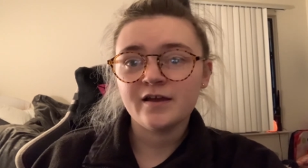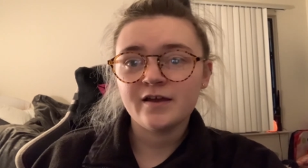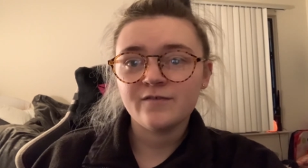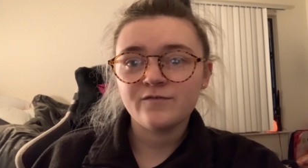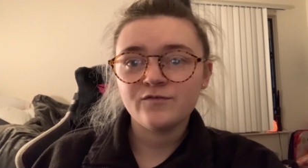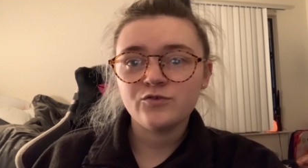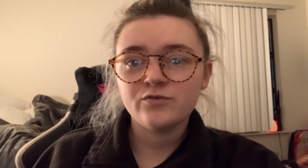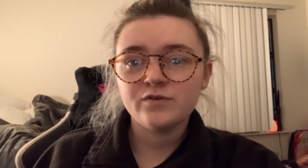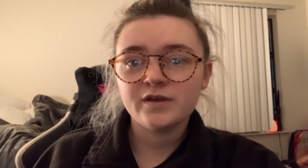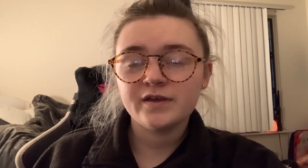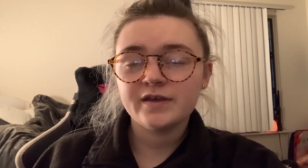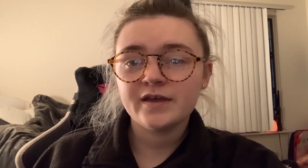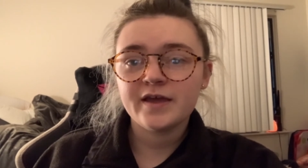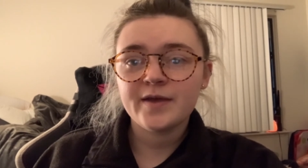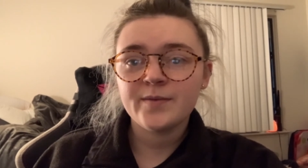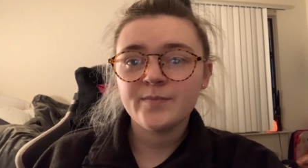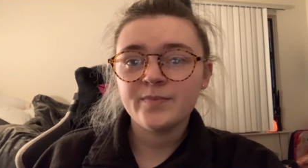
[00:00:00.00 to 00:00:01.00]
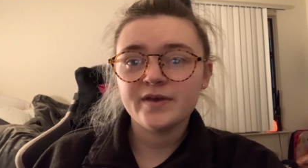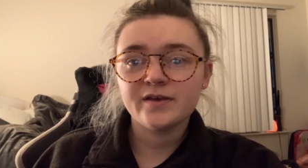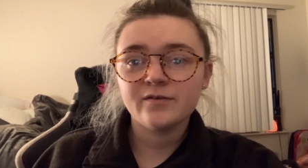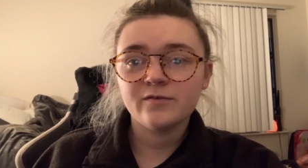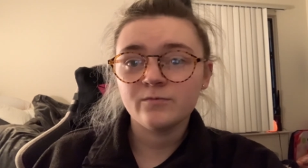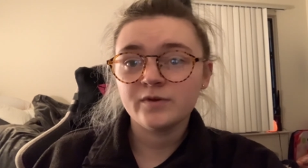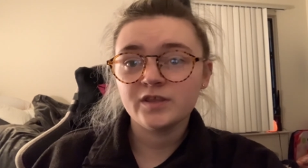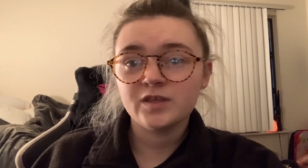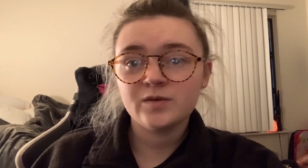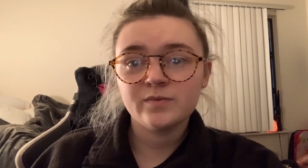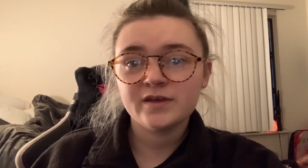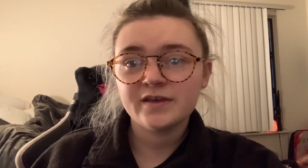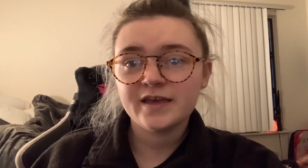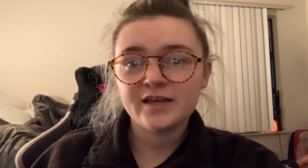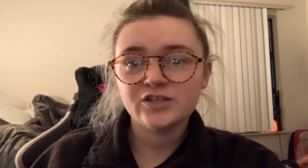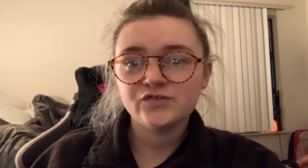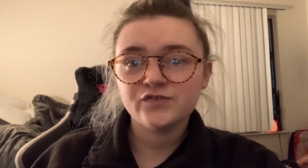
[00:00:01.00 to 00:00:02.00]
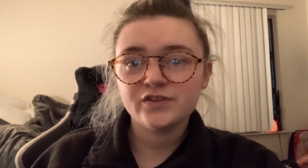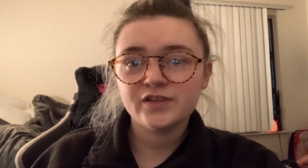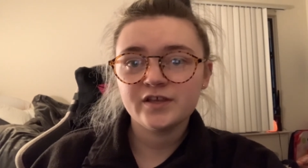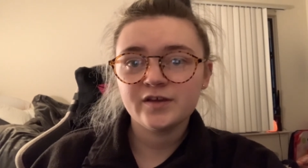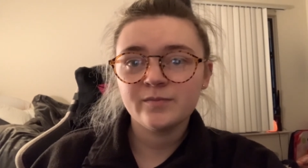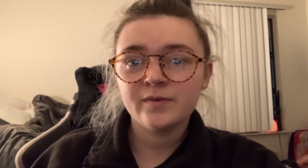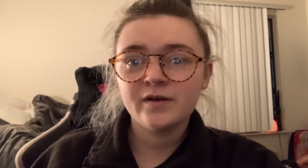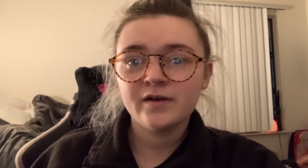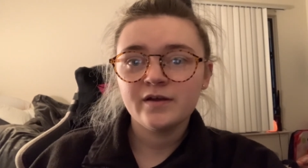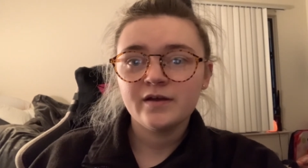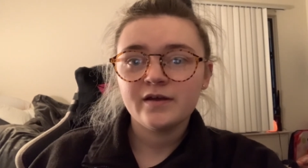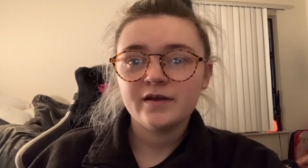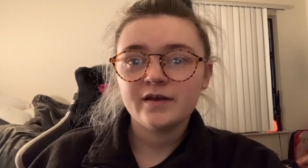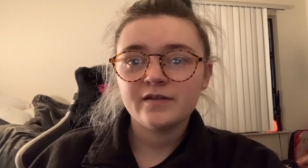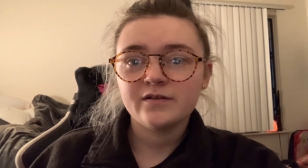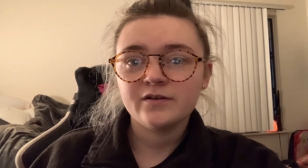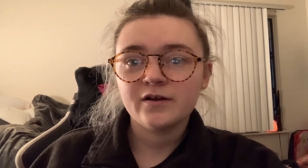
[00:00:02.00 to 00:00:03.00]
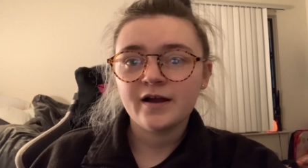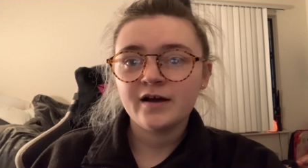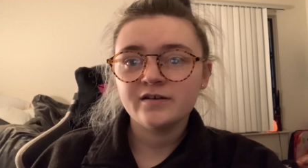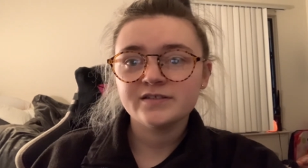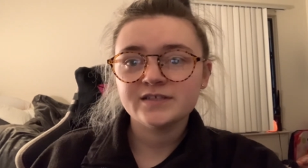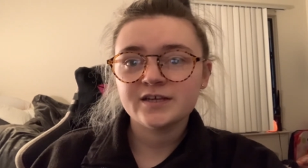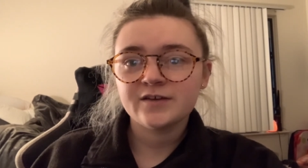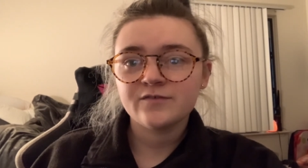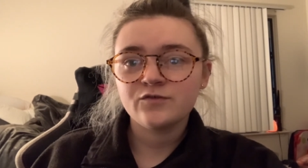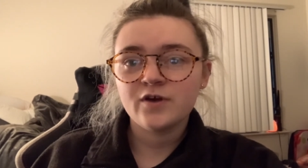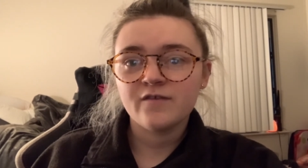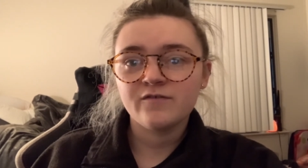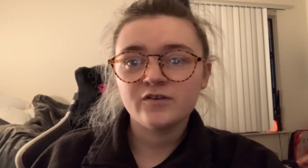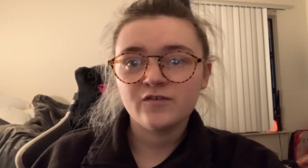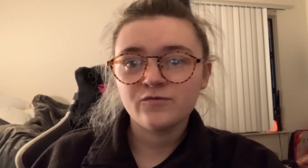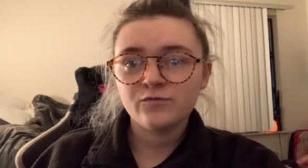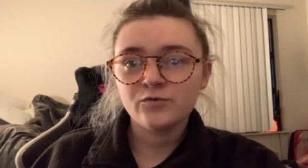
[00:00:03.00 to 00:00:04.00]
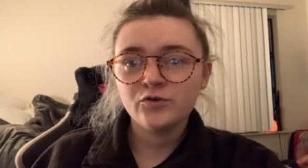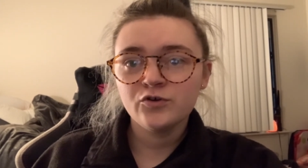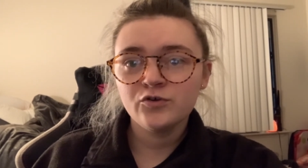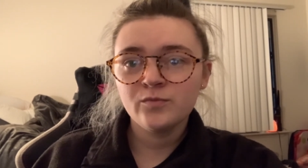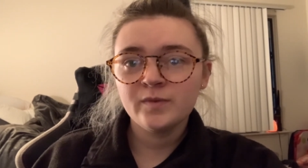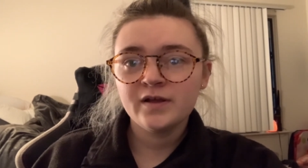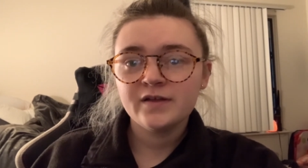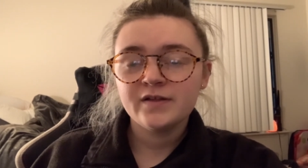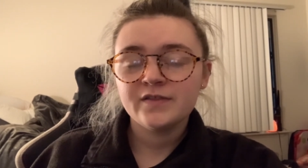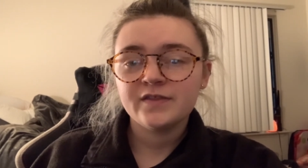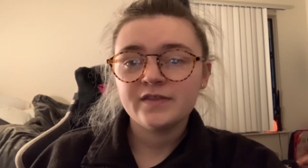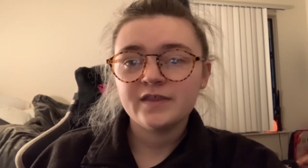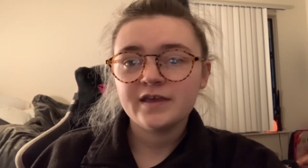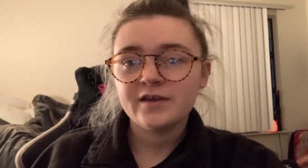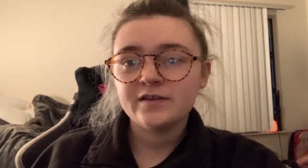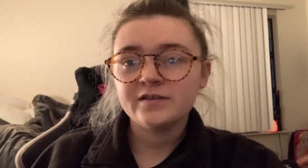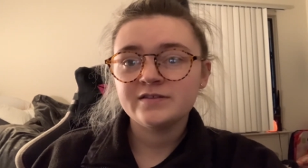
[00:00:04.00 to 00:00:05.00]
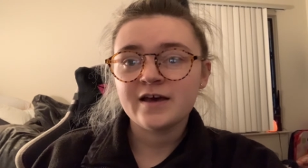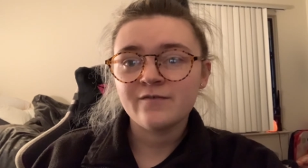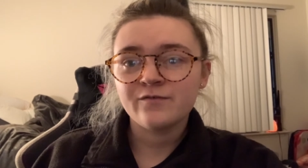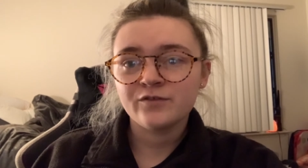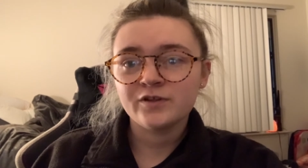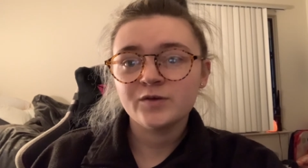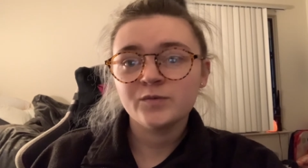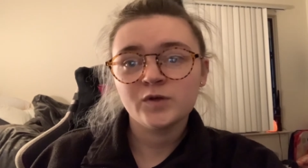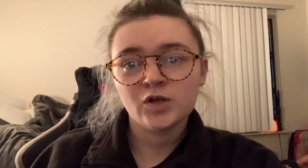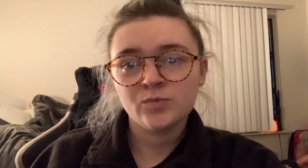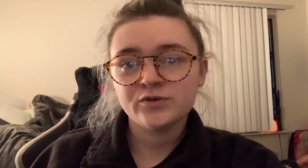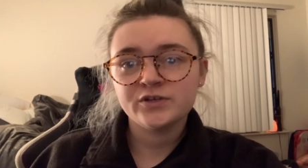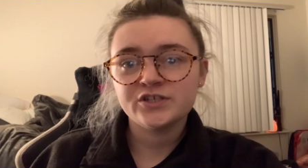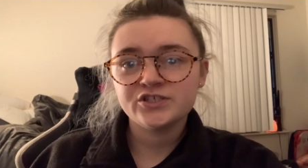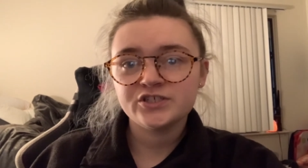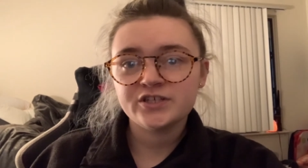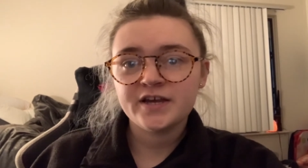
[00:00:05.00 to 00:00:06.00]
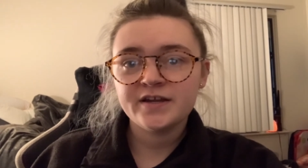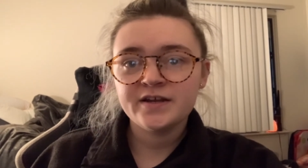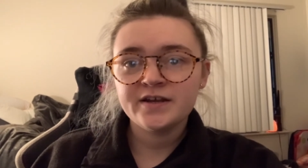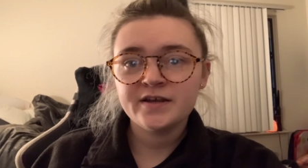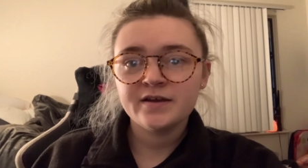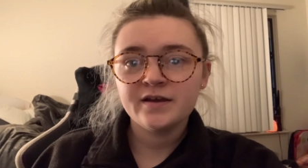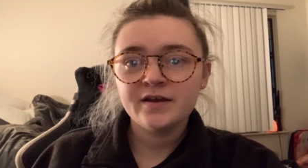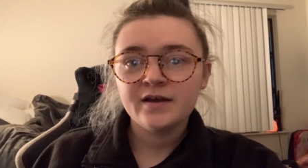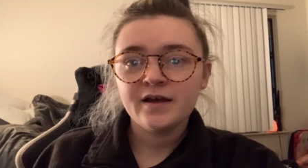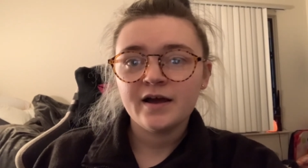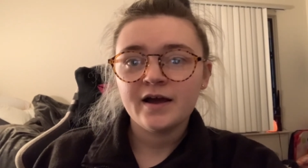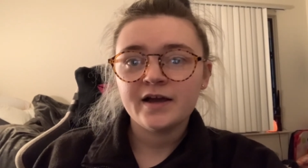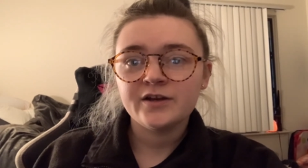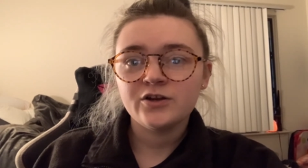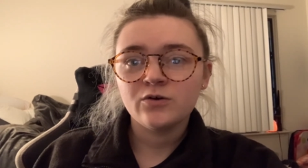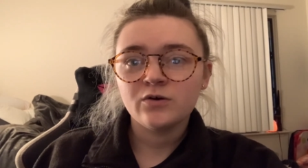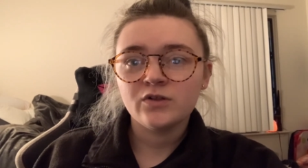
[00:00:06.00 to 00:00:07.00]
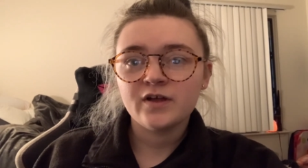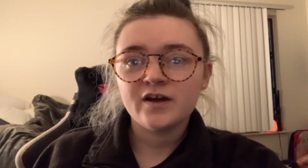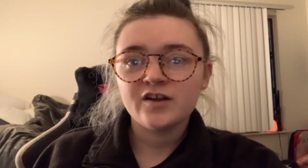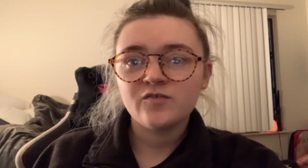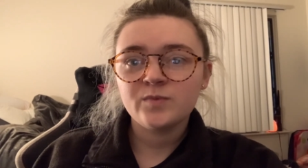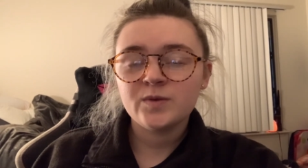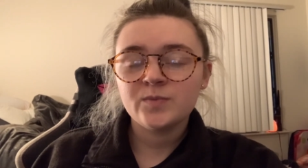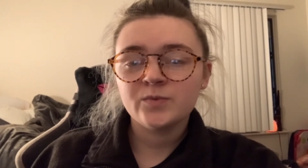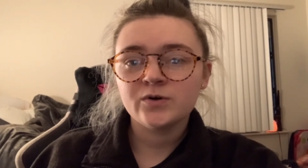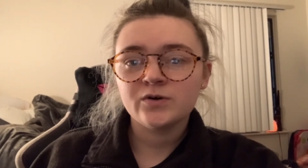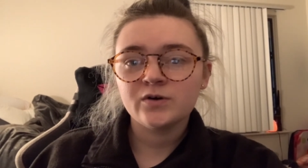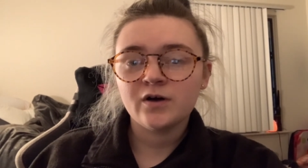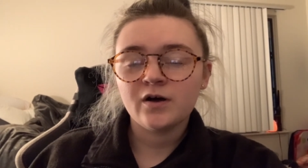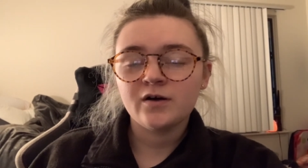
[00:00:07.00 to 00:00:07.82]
If you can get a really big cage for them in your house, like if you have enough room, they definitely will appreciate it. I know a lot of people